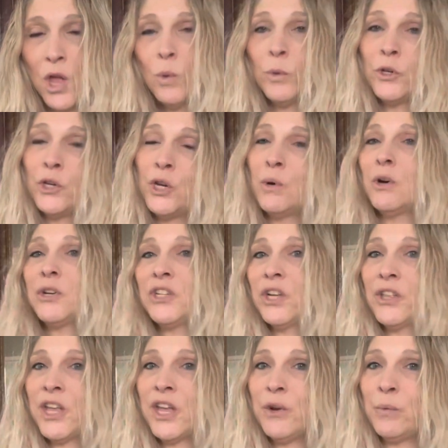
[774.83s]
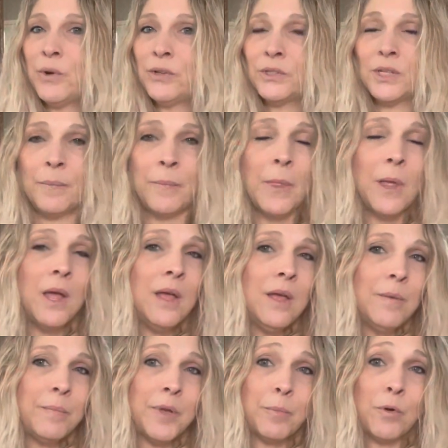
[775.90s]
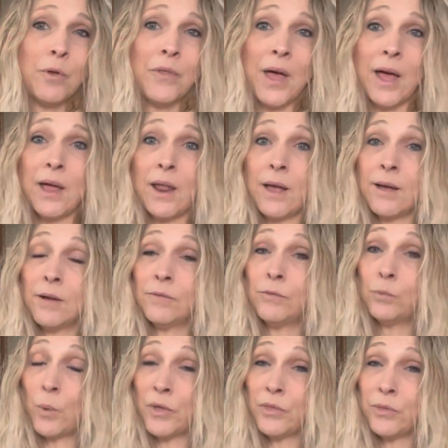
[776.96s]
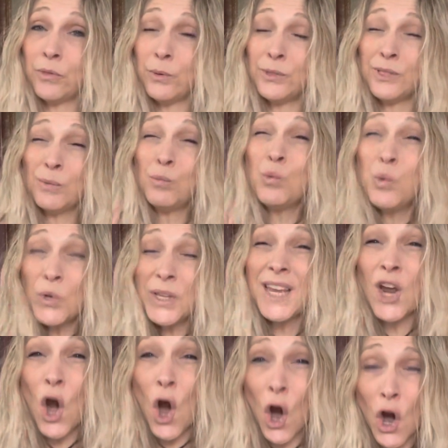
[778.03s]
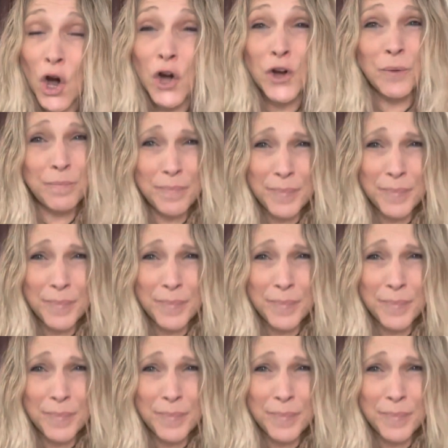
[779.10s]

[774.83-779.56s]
when you are dealing with some people that have went through some really hard,